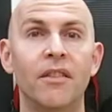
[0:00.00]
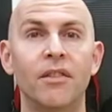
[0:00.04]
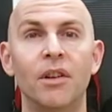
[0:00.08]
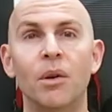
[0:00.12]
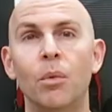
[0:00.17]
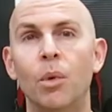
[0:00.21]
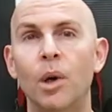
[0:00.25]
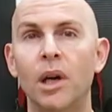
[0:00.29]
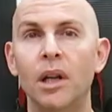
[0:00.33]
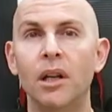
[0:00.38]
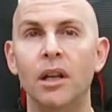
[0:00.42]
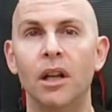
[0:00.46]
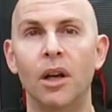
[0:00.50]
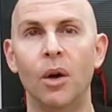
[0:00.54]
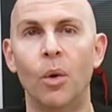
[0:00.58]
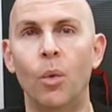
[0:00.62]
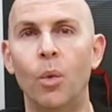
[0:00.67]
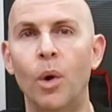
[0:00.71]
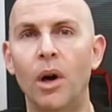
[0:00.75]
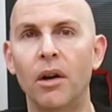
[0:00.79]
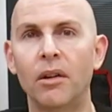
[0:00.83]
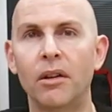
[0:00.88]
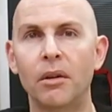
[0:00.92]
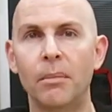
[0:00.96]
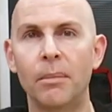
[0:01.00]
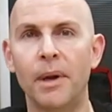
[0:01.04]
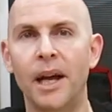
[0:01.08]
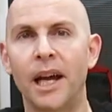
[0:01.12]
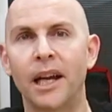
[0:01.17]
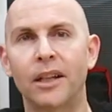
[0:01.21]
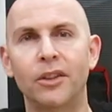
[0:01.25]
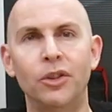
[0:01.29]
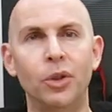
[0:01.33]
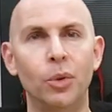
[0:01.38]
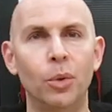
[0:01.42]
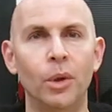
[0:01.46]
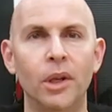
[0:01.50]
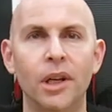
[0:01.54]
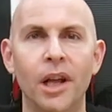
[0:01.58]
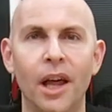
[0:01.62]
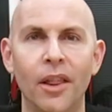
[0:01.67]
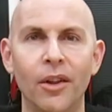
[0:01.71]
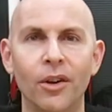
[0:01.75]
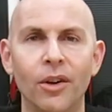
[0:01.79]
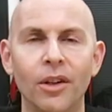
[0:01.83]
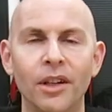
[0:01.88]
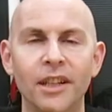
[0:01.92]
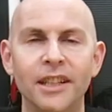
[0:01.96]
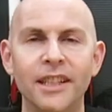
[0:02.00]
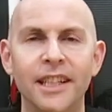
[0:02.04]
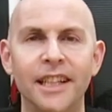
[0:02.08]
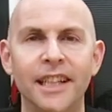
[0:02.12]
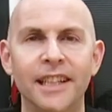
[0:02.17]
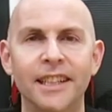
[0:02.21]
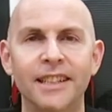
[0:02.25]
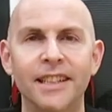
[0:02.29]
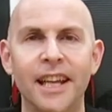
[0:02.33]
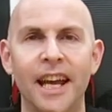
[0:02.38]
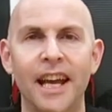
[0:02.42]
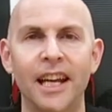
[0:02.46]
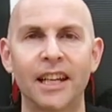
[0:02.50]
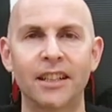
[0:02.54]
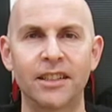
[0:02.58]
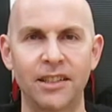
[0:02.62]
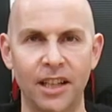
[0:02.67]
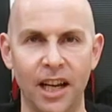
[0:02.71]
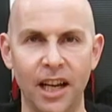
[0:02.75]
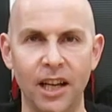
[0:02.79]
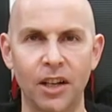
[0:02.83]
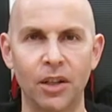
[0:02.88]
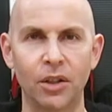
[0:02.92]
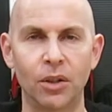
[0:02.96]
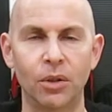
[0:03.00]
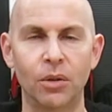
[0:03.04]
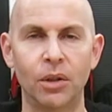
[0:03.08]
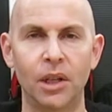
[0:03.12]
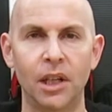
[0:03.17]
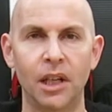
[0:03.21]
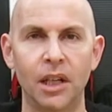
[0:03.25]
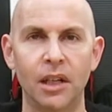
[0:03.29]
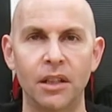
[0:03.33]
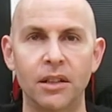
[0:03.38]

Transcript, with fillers: everyone, welcome back to another Tic Tac Taiko.